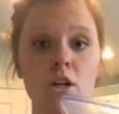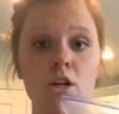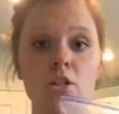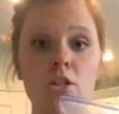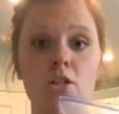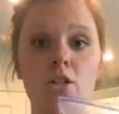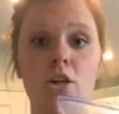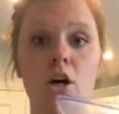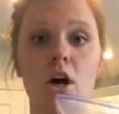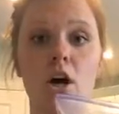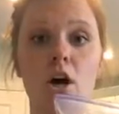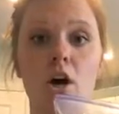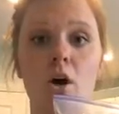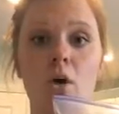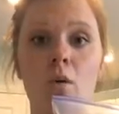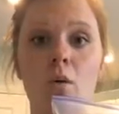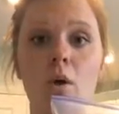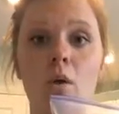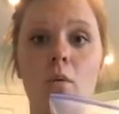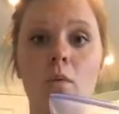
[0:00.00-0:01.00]

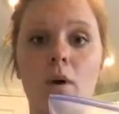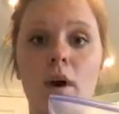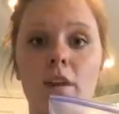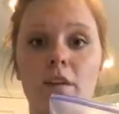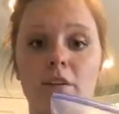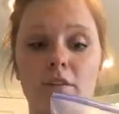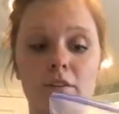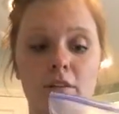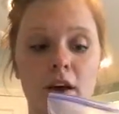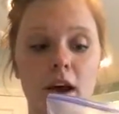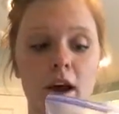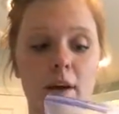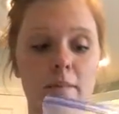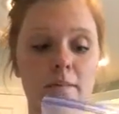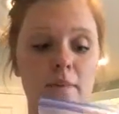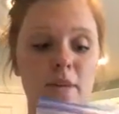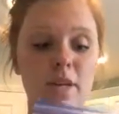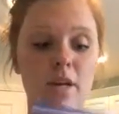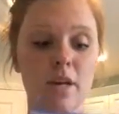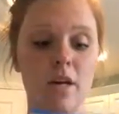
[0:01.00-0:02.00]
So whether
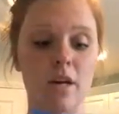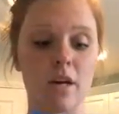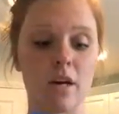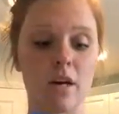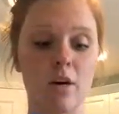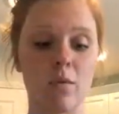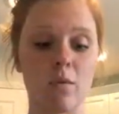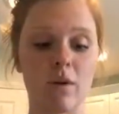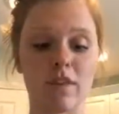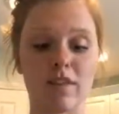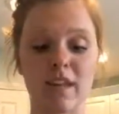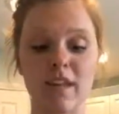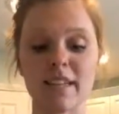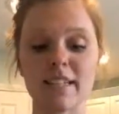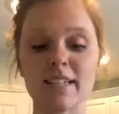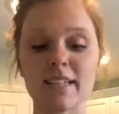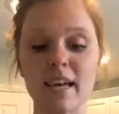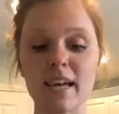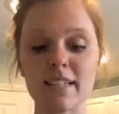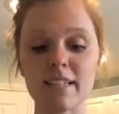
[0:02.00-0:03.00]
that be with like
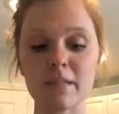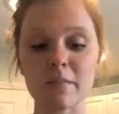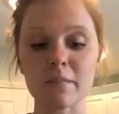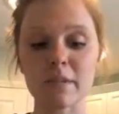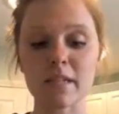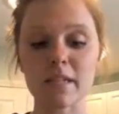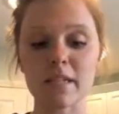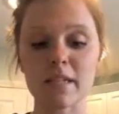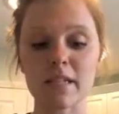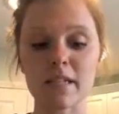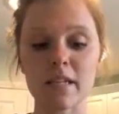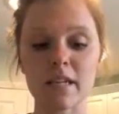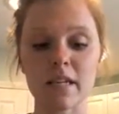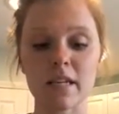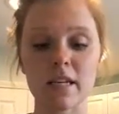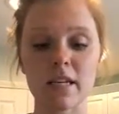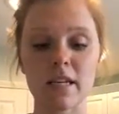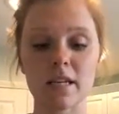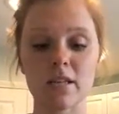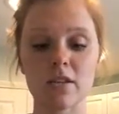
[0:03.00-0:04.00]
sesame
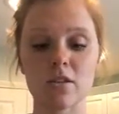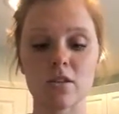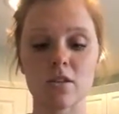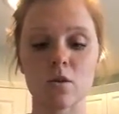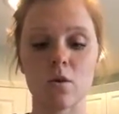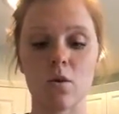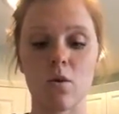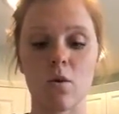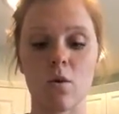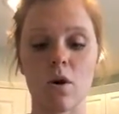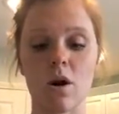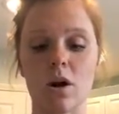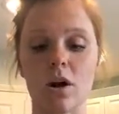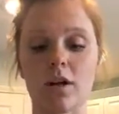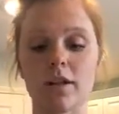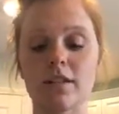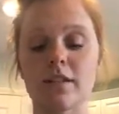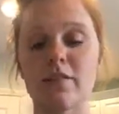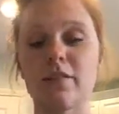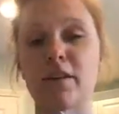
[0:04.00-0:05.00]
seeds
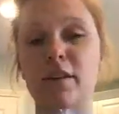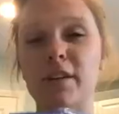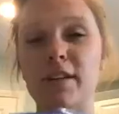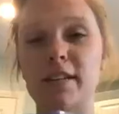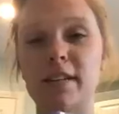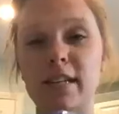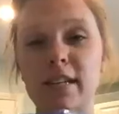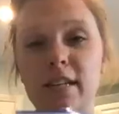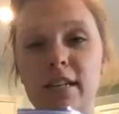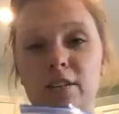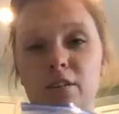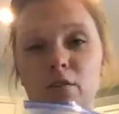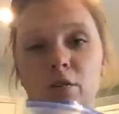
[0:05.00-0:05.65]
or different seeds,